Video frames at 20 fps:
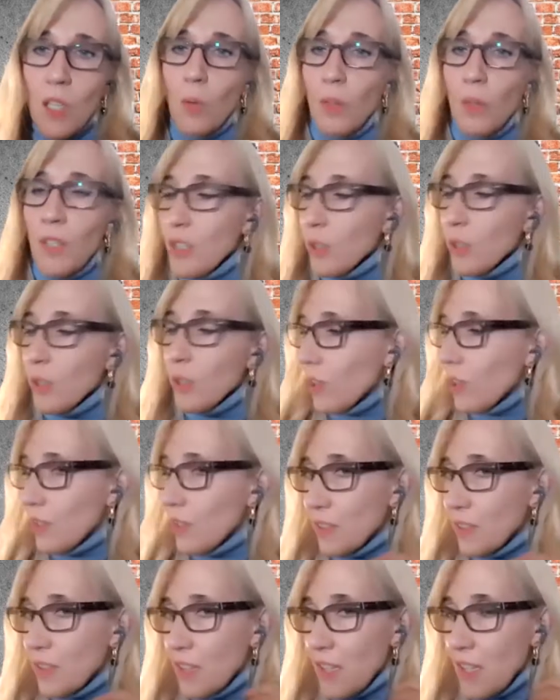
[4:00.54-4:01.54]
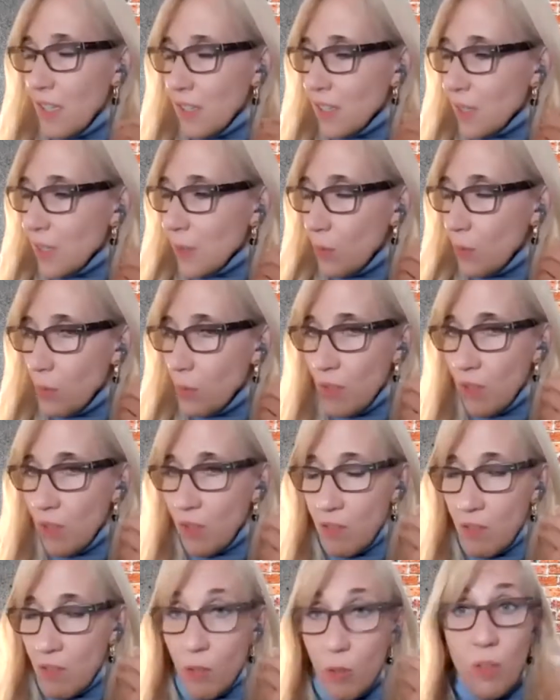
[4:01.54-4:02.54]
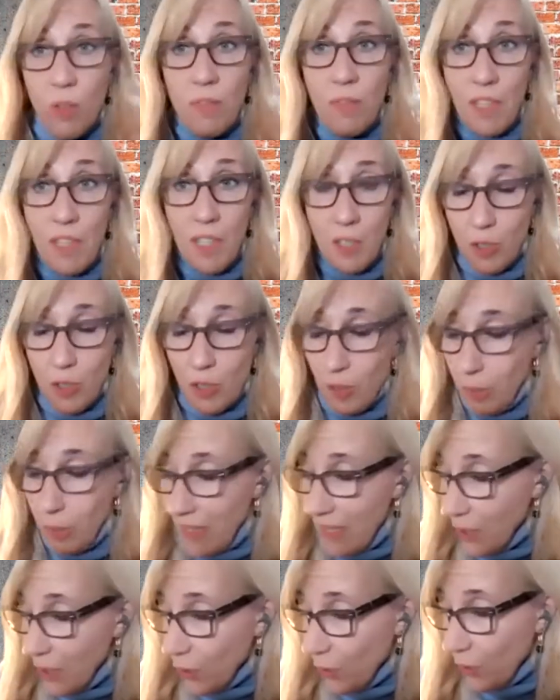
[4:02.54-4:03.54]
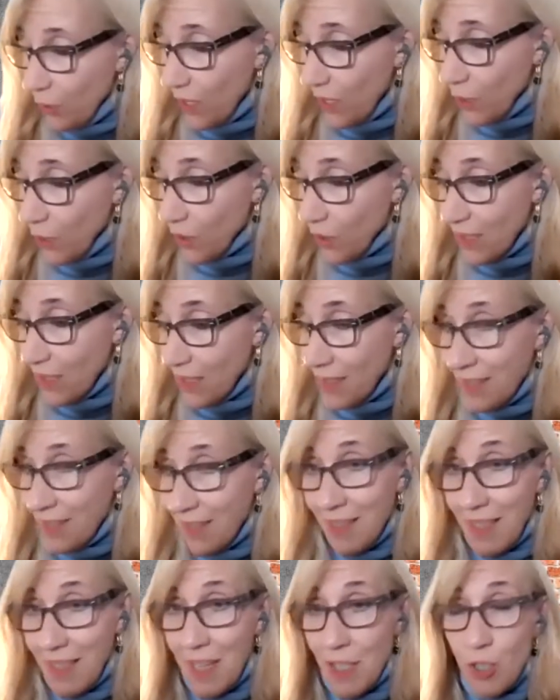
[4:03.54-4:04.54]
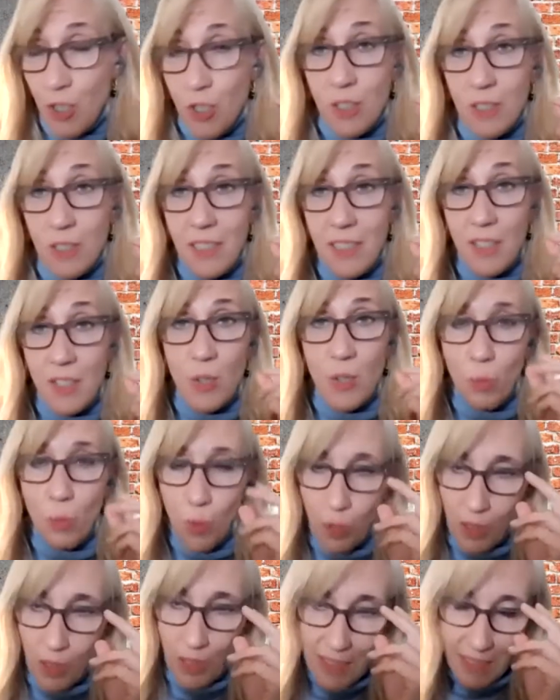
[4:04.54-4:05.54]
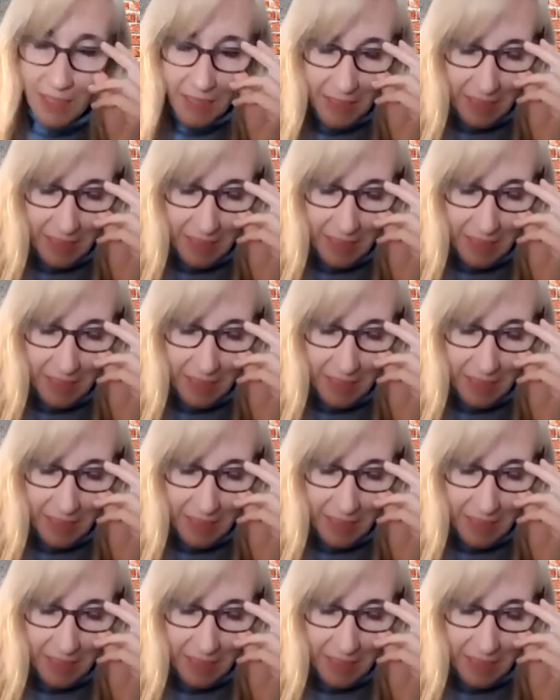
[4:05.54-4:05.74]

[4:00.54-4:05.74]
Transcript: We don't often get someone with your financial background uh, actually in the role as